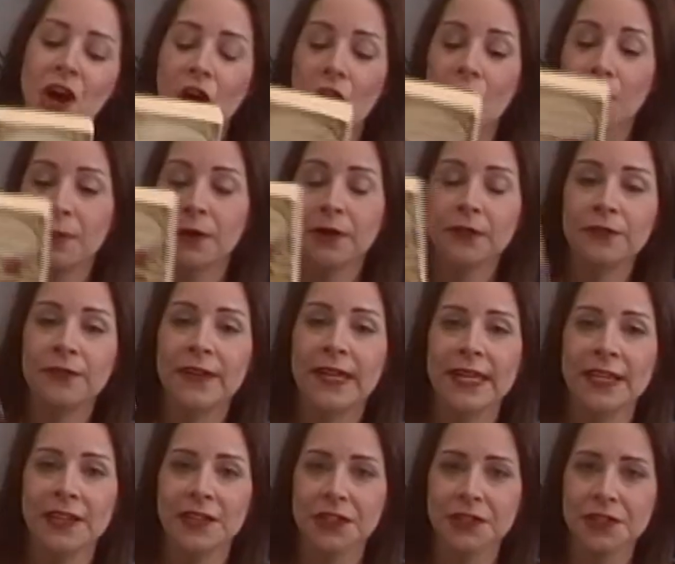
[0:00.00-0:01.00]

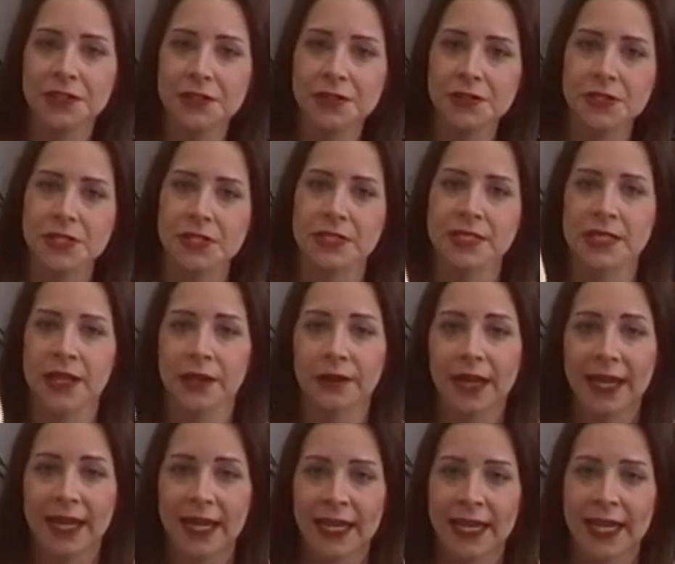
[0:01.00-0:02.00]
Copperfield. So
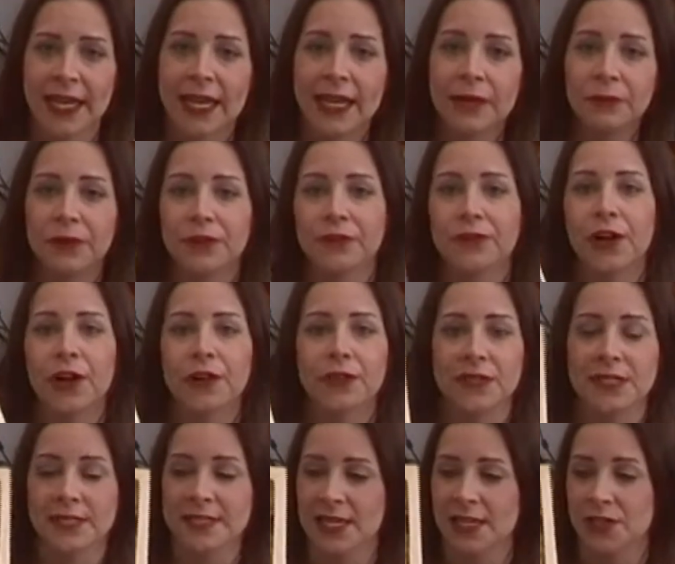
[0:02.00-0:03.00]
here we've
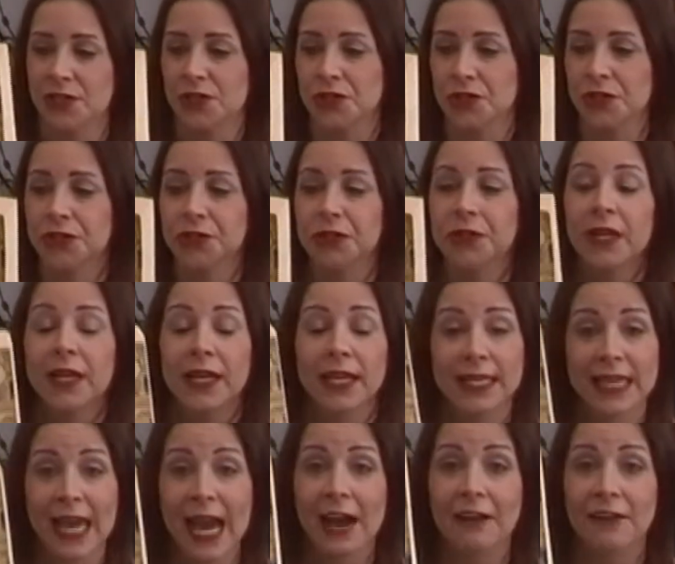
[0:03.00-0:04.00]
got the central
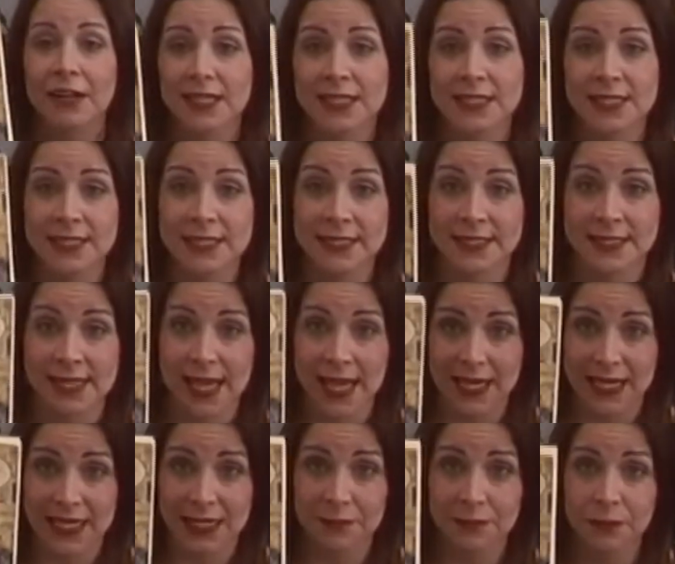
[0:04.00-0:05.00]
character's
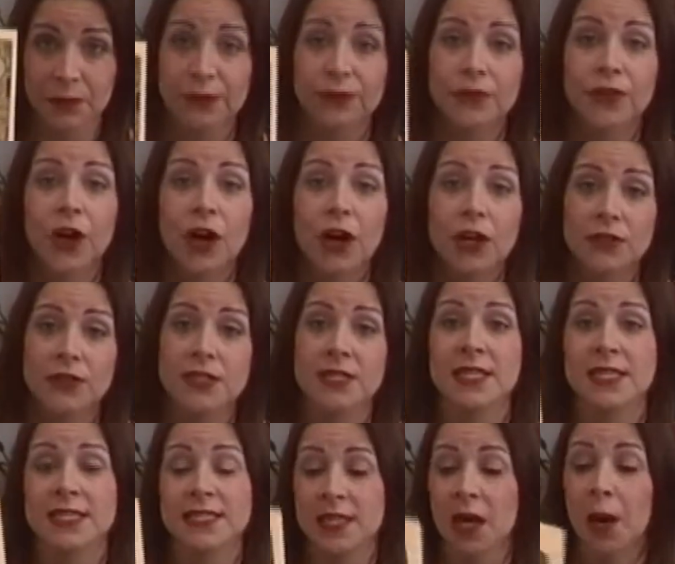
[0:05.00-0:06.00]
name. We've got
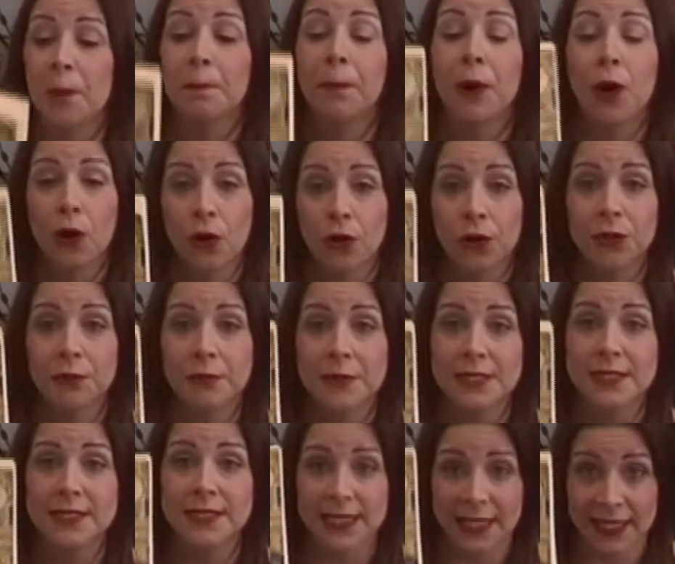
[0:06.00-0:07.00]
this
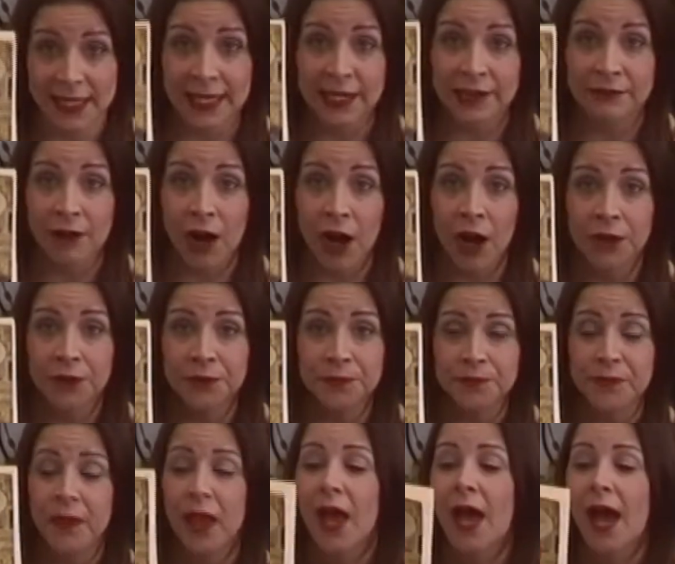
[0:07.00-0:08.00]
eponymous hero,
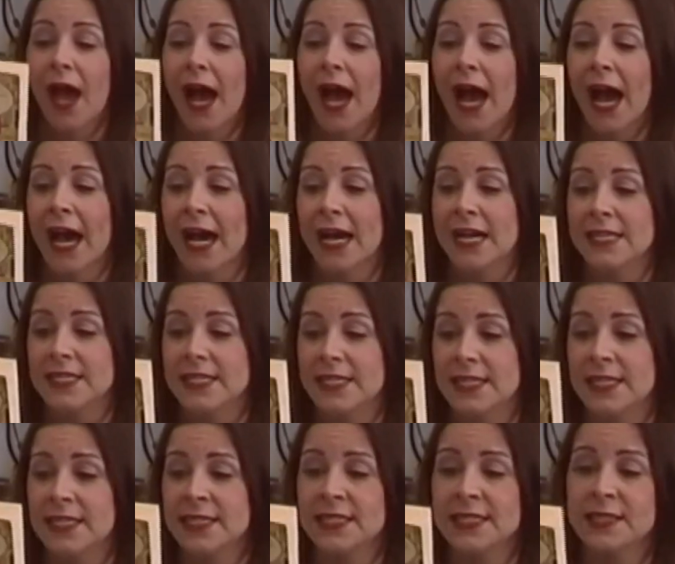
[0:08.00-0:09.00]
and
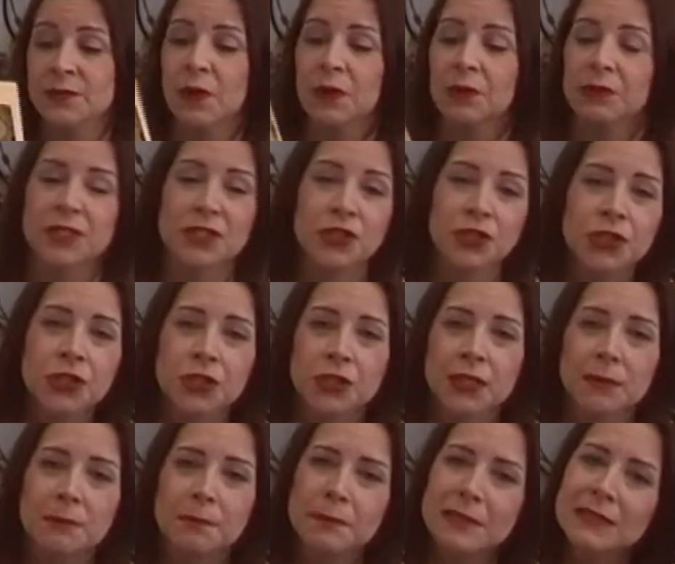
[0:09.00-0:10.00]
this is what we'd
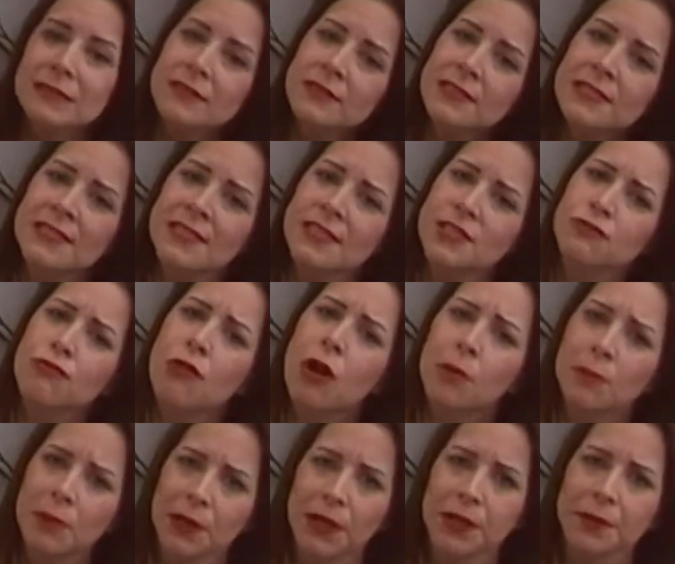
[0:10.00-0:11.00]
call a
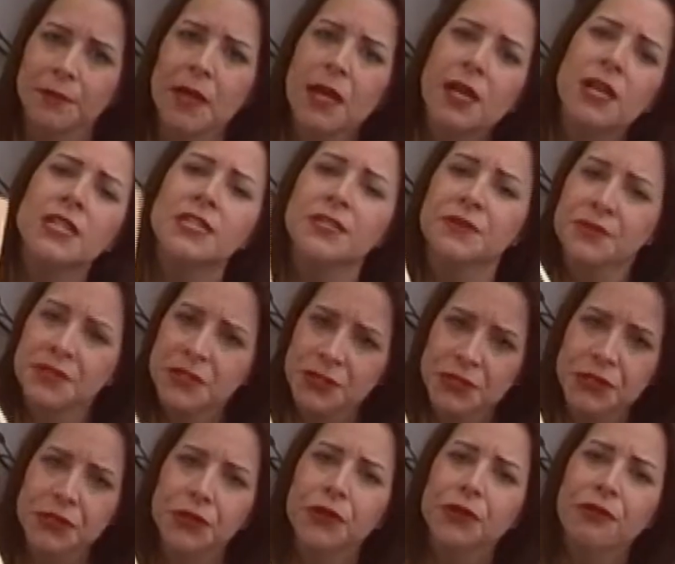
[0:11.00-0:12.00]
Bildungsroman. So a
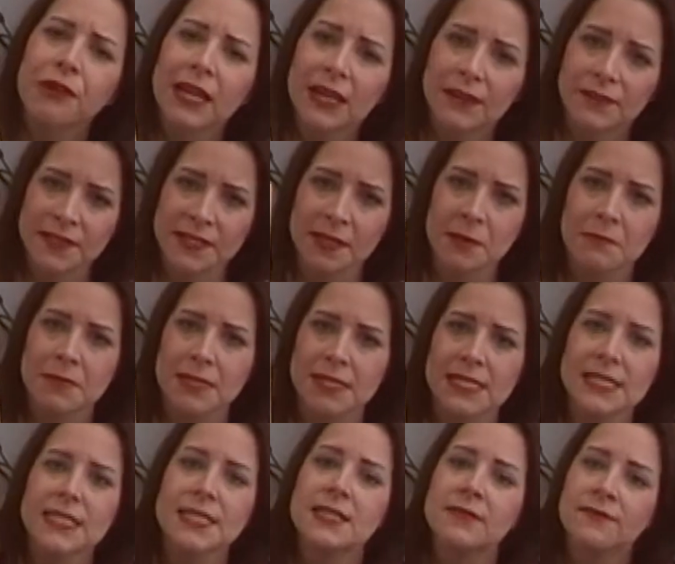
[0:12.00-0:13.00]
story of
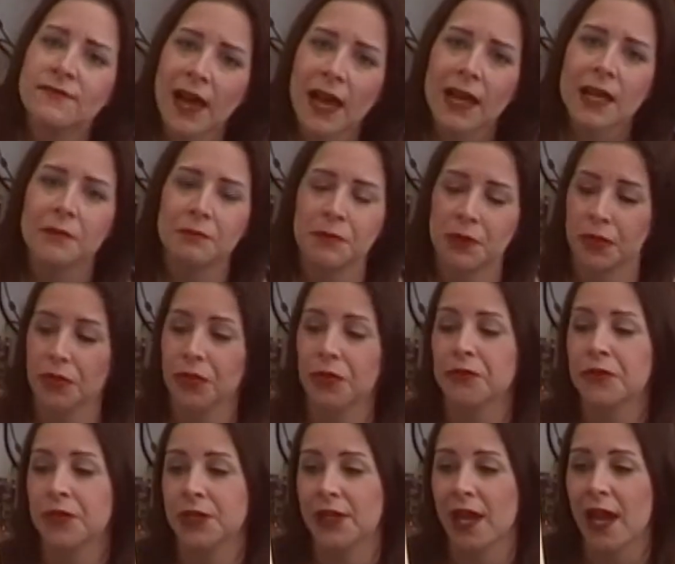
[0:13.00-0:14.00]
somebody's development
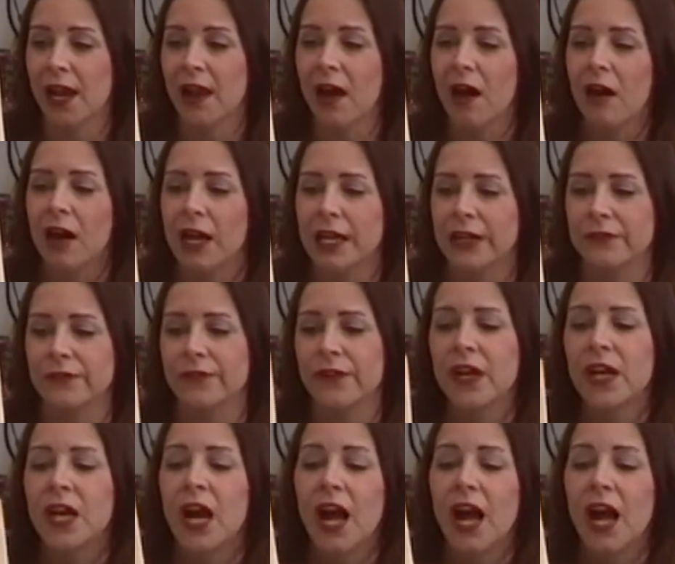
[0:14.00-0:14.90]
through their life.